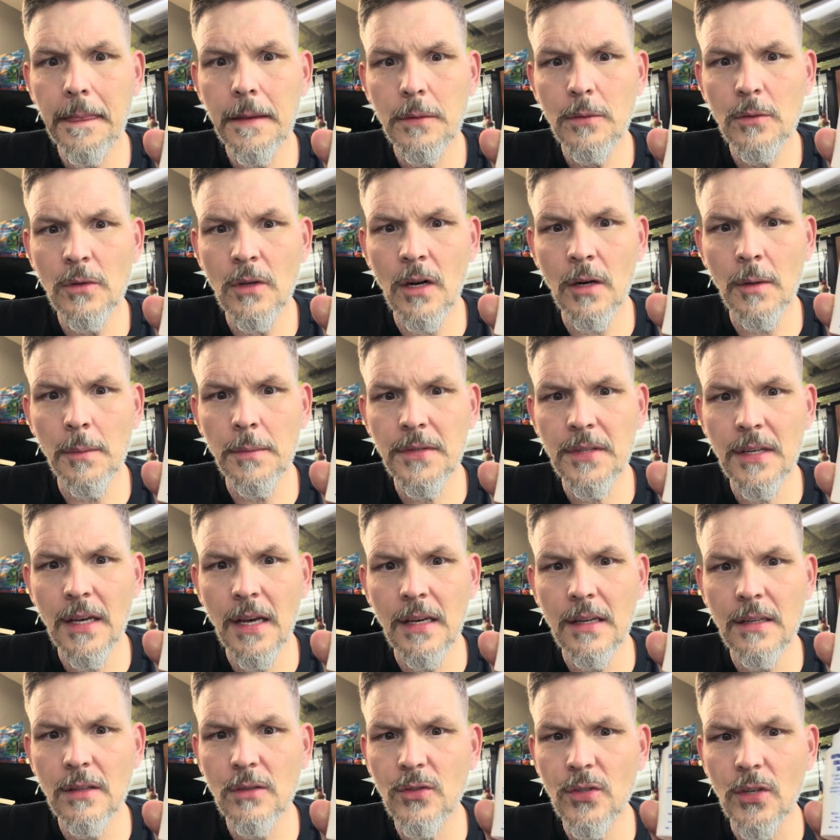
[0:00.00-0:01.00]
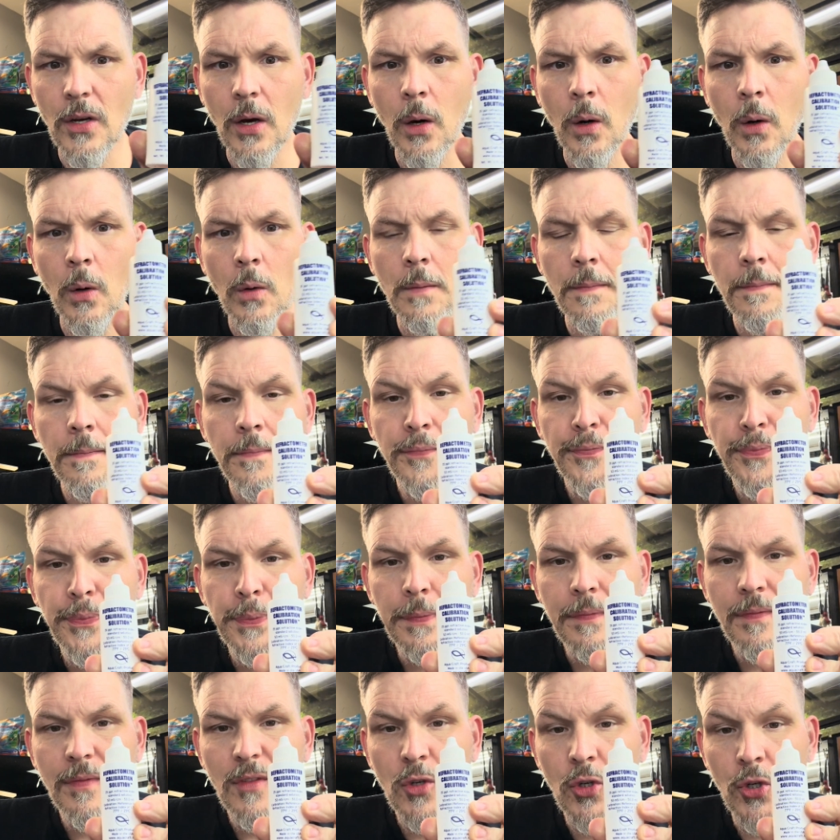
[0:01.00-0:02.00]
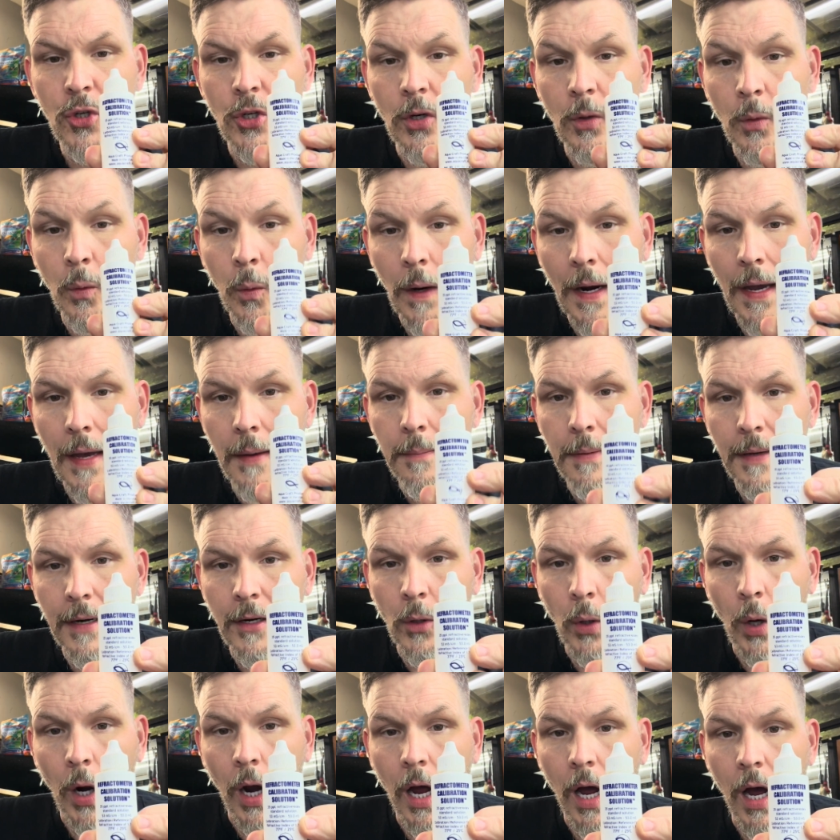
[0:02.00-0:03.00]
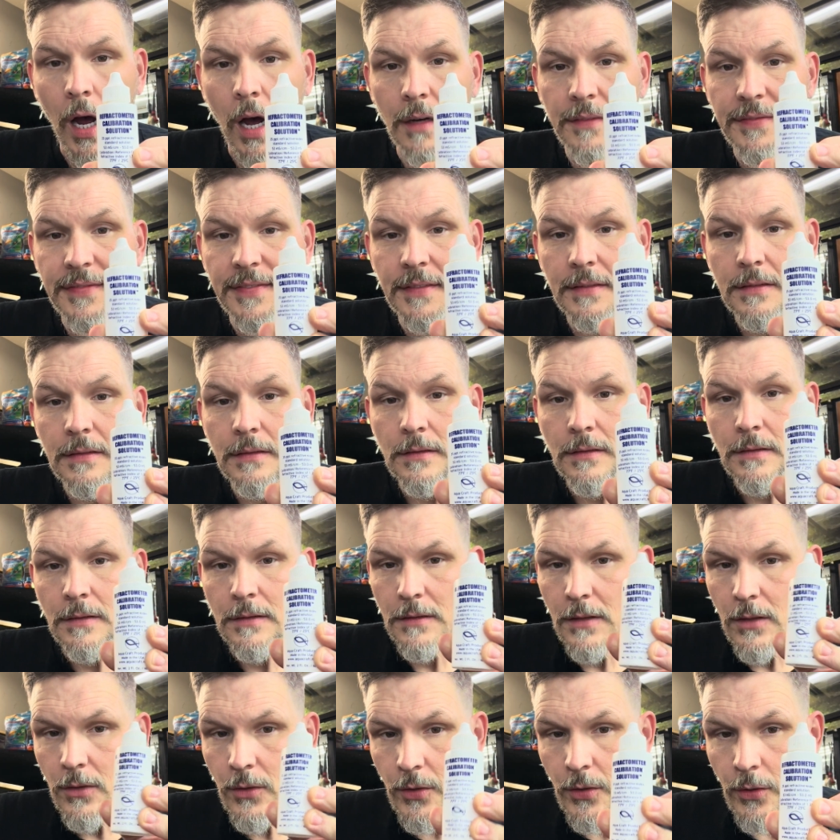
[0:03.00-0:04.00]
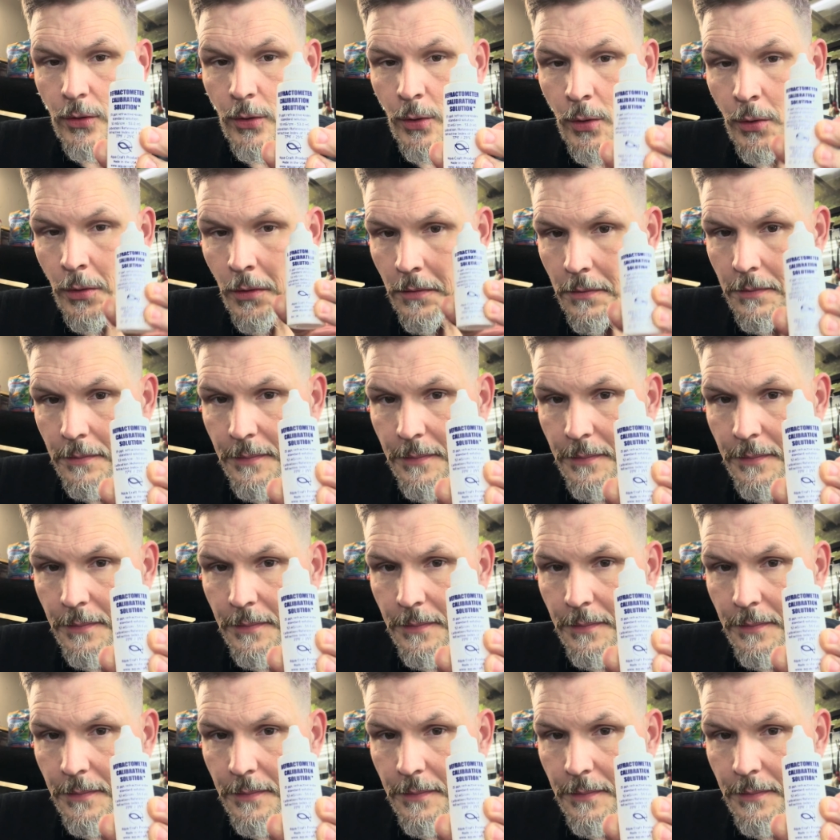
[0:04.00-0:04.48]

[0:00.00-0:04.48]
You know what I'm saying? So you're way better off to